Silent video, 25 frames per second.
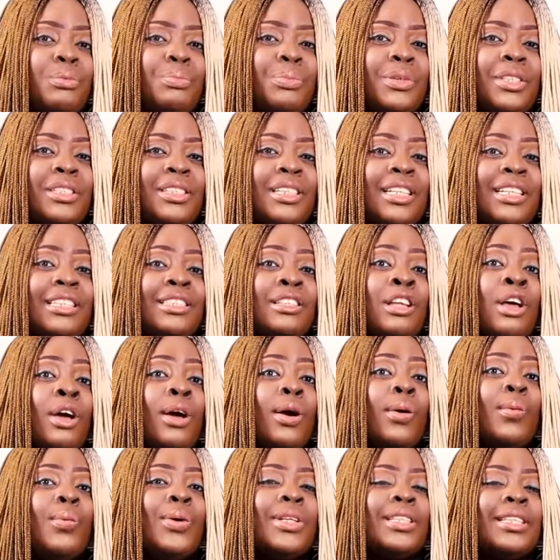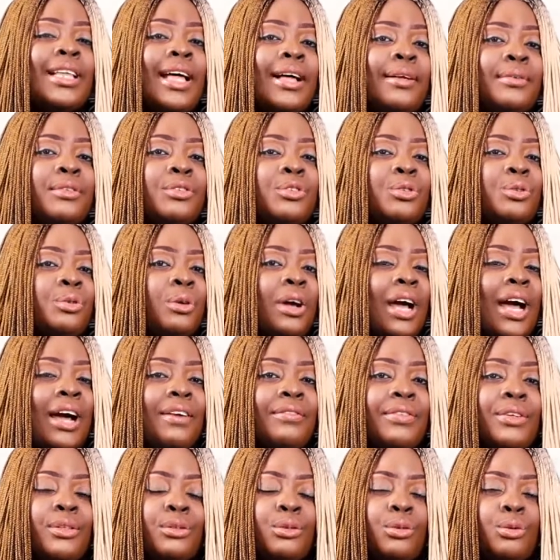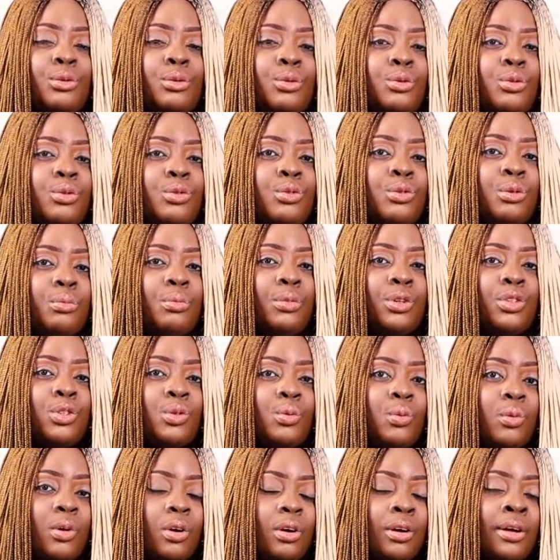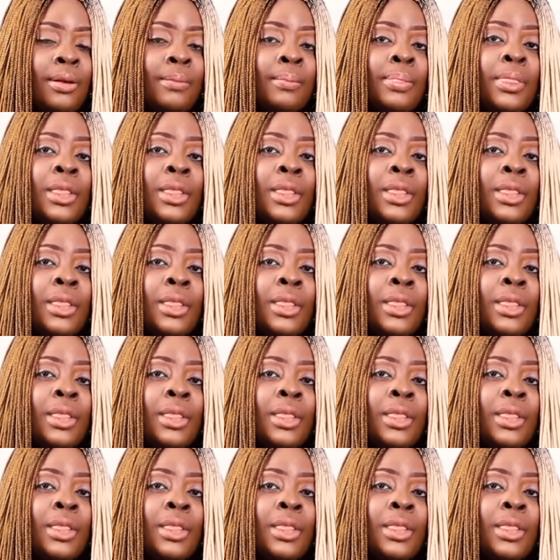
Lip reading: your business without you having to do so much work.